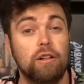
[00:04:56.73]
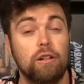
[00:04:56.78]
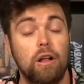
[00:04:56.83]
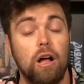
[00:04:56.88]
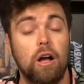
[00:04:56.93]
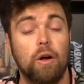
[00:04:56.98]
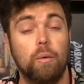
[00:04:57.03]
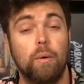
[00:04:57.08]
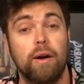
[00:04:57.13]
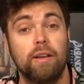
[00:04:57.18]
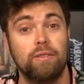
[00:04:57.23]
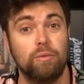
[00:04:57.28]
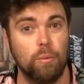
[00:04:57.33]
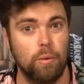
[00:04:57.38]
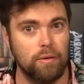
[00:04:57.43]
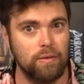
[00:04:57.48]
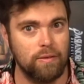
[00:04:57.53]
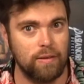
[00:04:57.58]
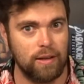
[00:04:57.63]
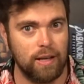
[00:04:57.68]
clockwise
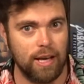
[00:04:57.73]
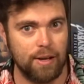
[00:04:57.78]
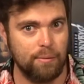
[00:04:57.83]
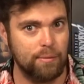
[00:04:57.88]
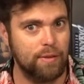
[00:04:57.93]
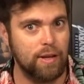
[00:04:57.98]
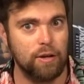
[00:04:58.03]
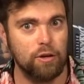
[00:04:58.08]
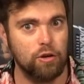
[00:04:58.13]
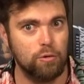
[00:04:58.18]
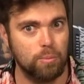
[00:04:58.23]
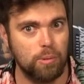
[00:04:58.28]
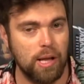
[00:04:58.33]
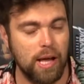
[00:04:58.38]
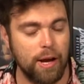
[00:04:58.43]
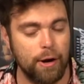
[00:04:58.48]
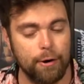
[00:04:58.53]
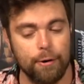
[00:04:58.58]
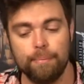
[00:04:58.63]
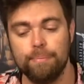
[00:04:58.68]
once again with that new
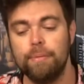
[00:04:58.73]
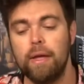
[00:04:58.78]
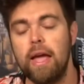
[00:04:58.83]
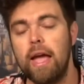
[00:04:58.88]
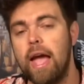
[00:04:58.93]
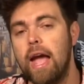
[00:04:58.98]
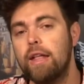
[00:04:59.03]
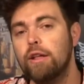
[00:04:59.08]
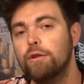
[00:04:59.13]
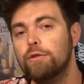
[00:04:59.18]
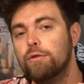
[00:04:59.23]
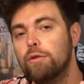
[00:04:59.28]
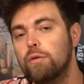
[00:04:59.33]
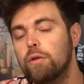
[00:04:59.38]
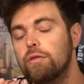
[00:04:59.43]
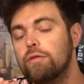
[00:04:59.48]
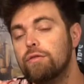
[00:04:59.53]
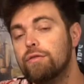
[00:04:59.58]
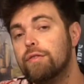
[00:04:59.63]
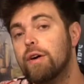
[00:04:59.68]
player. And you'll do
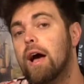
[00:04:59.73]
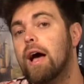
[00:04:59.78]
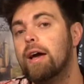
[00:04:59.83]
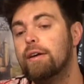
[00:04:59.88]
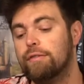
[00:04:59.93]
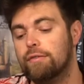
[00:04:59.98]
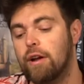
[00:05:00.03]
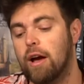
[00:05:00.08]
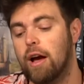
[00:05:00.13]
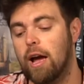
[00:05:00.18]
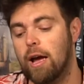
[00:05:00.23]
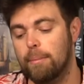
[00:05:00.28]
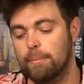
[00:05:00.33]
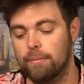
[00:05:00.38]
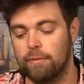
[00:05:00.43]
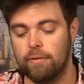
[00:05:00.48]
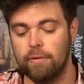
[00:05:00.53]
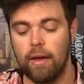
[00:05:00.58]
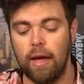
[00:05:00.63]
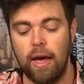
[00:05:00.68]
this five
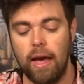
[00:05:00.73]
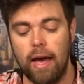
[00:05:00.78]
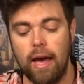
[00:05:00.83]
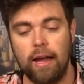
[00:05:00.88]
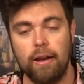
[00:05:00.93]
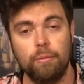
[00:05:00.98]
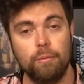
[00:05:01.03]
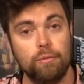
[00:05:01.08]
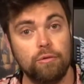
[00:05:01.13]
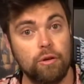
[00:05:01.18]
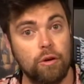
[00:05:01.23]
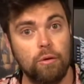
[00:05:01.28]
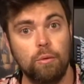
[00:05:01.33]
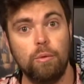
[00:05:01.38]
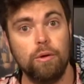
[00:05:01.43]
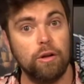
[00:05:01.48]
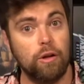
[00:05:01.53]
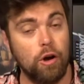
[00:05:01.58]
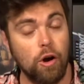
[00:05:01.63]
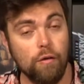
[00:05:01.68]
times, and until
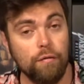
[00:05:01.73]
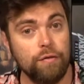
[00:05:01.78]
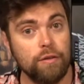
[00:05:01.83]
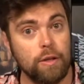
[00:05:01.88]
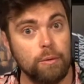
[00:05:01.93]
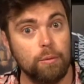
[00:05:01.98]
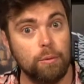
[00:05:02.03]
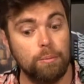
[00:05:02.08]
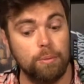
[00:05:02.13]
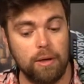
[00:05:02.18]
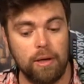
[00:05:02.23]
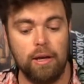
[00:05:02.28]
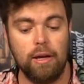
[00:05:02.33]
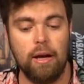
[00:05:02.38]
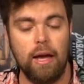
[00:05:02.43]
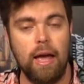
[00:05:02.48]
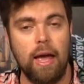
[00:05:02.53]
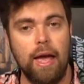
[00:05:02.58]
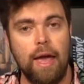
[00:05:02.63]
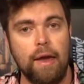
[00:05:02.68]
what hopefully will be,
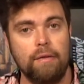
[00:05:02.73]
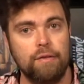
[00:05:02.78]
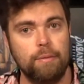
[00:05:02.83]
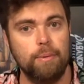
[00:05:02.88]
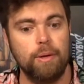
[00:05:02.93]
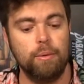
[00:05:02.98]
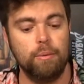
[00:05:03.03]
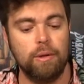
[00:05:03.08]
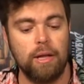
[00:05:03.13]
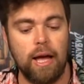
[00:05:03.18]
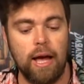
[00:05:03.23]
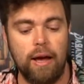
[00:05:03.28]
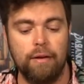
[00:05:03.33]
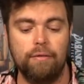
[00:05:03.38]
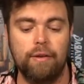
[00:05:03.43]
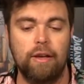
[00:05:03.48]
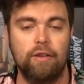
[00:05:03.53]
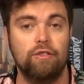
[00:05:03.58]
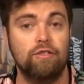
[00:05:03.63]
everybody will have a